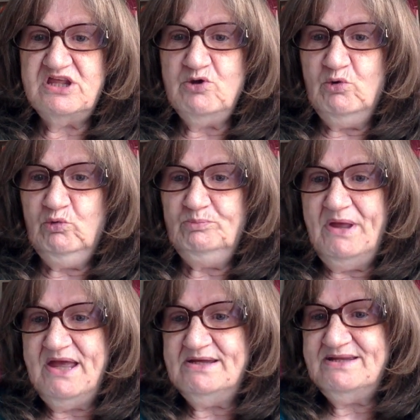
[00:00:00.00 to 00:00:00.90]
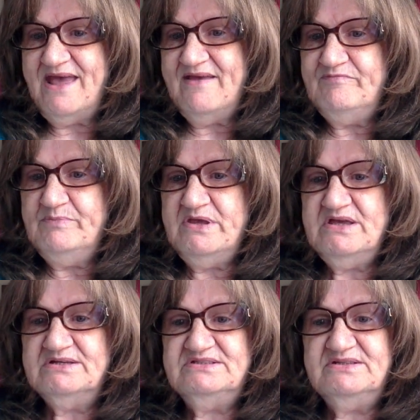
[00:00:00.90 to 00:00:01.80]
the old man gave
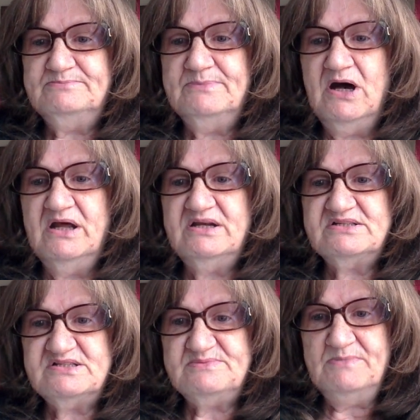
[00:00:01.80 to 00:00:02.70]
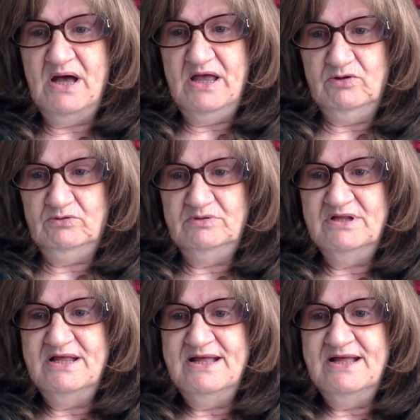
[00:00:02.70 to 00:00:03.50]
me a demonic smile